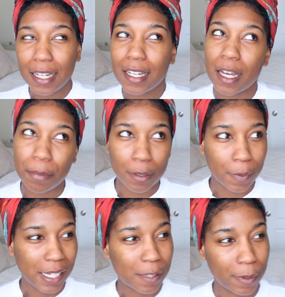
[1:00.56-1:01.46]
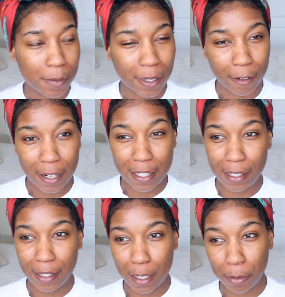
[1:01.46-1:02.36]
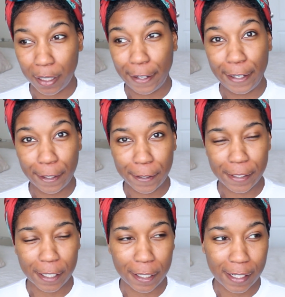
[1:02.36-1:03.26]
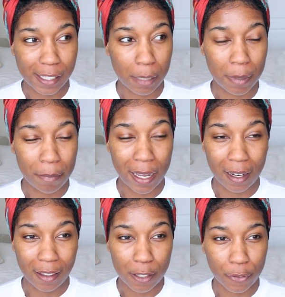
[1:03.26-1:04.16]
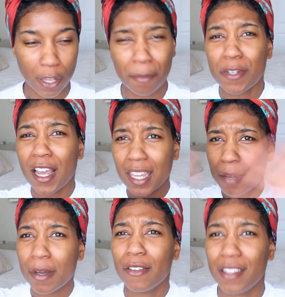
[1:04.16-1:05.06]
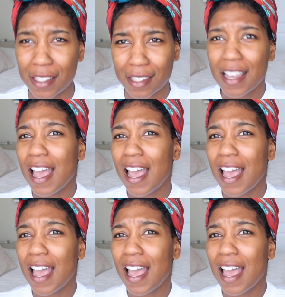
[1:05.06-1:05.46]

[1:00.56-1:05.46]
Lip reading: couple of weeks. Well, it's been a crazy couple of years. Honestly, I've been battling this for. I'm talking about this.